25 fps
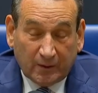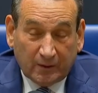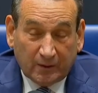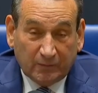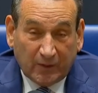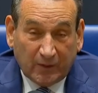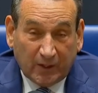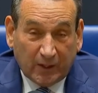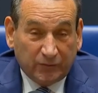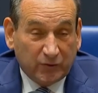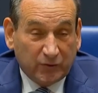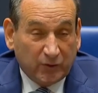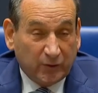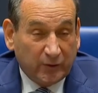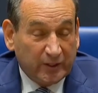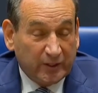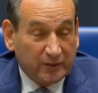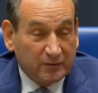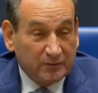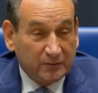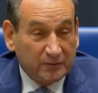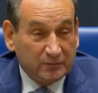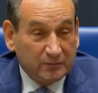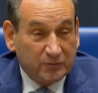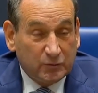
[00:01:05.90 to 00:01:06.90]
after I
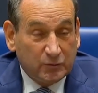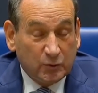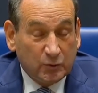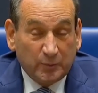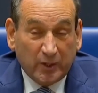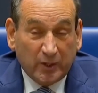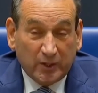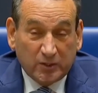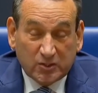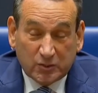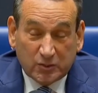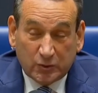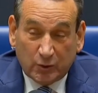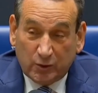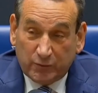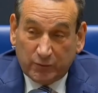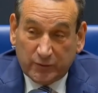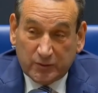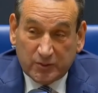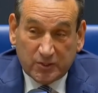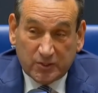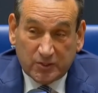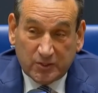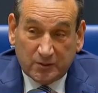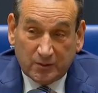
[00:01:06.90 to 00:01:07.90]
do my
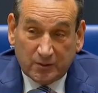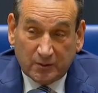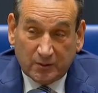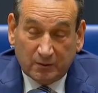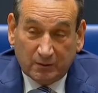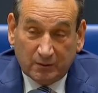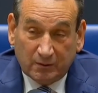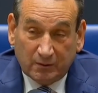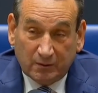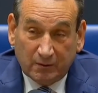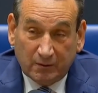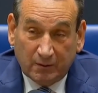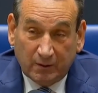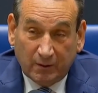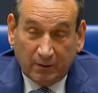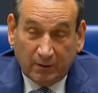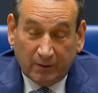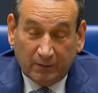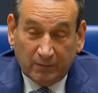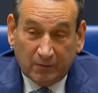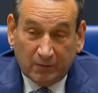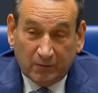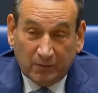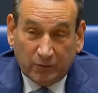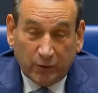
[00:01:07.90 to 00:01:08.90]
service, and
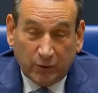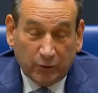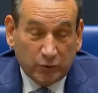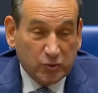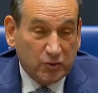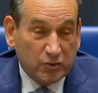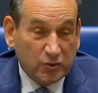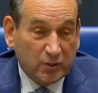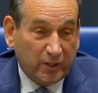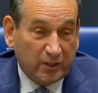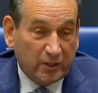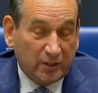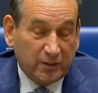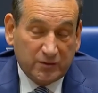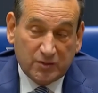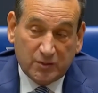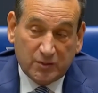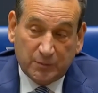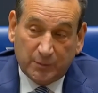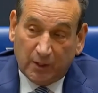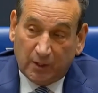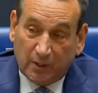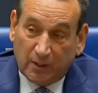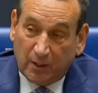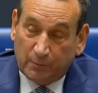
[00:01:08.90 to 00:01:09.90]
Coach Knight gives me
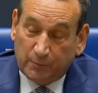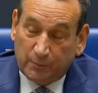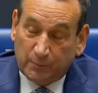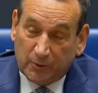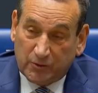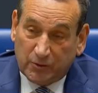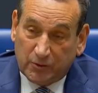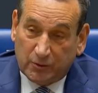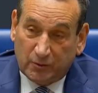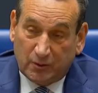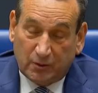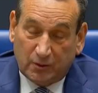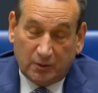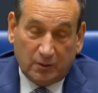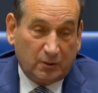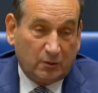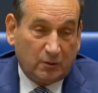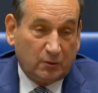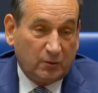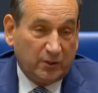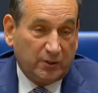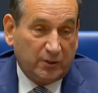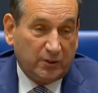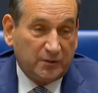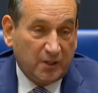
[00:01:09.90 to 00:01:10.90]
an opportunity to go
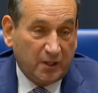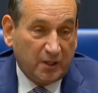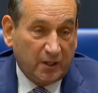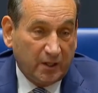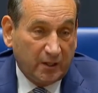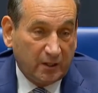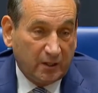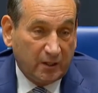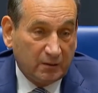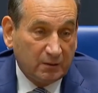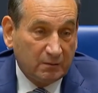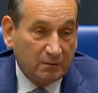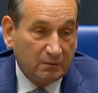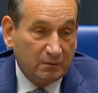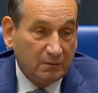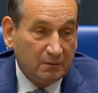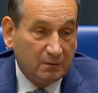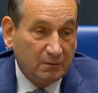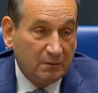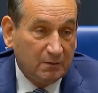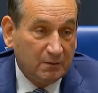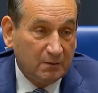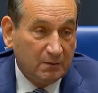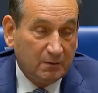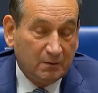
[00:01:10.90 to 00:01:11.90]
to Indiana
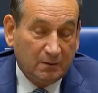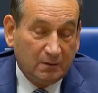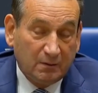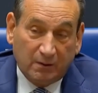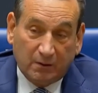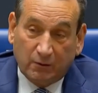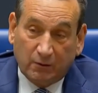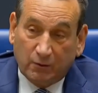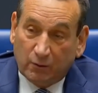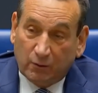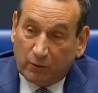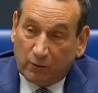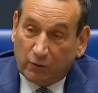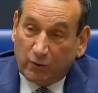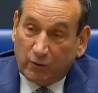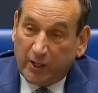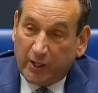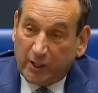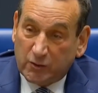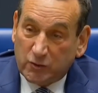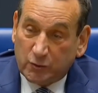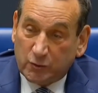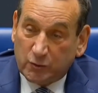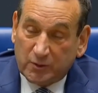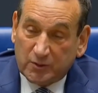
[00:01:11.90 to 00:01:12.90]
and go to
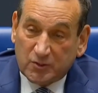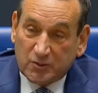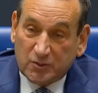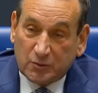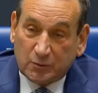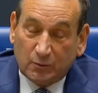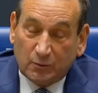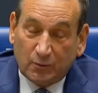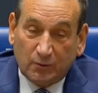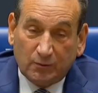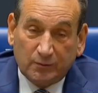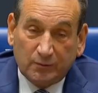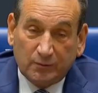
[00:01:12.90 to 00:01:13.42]
graduate school.